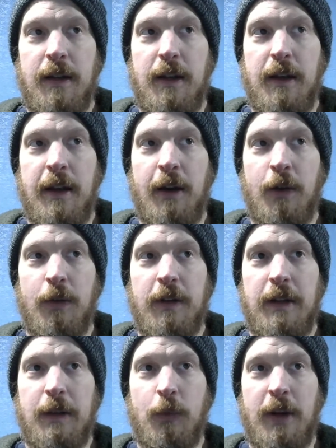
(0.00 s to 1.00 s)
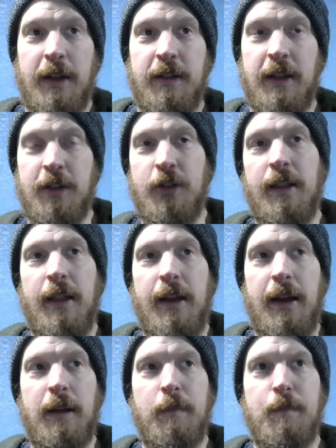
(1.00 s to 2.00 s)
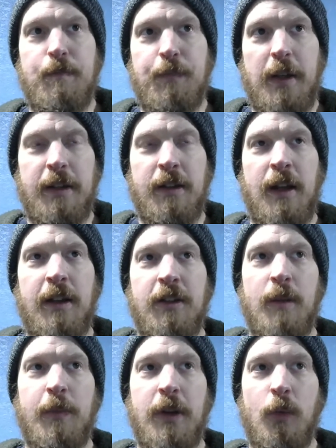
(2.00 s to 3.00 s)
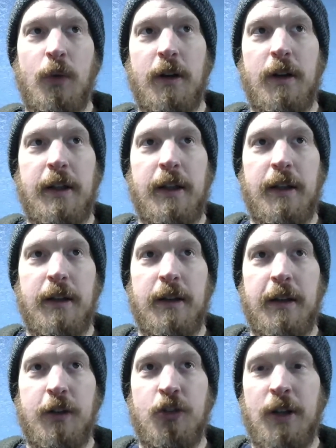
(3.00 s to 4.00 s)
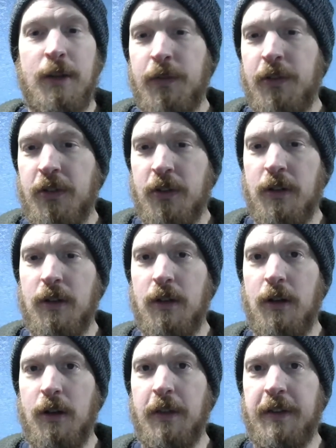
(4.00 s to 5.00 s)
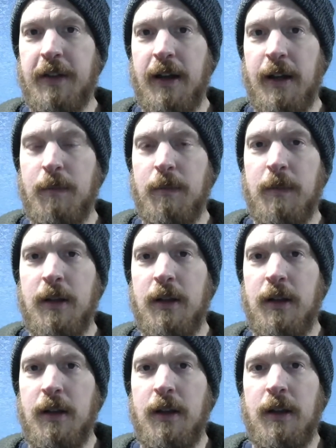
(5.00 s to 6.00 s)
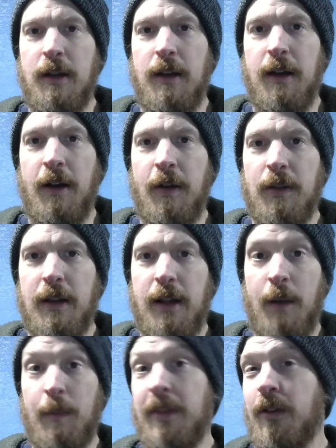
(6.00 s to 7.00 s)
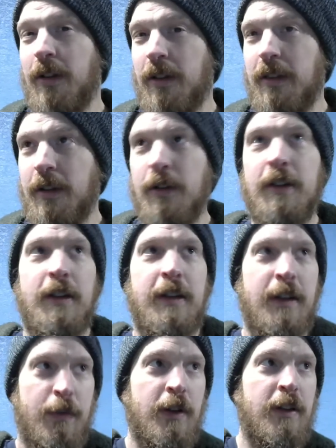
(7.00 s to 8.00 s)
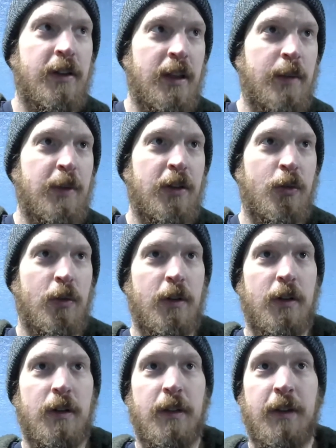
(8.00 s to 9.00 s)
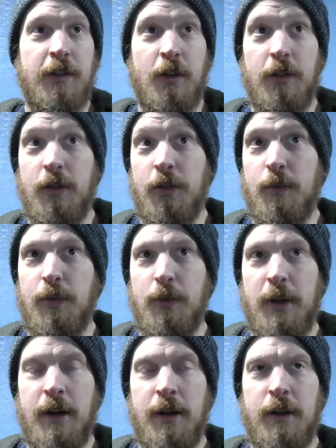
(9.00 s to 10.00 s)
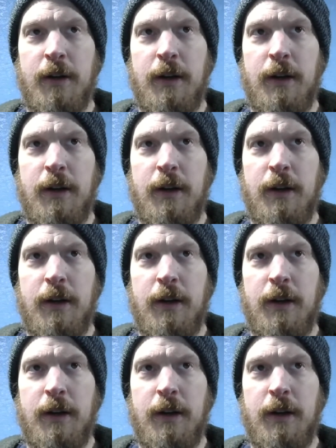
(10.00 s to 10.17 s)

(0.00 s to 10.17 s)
Now, when I say jet lag, it's not something where it shifts all the time. There is a different sleep disorder that's also super rare.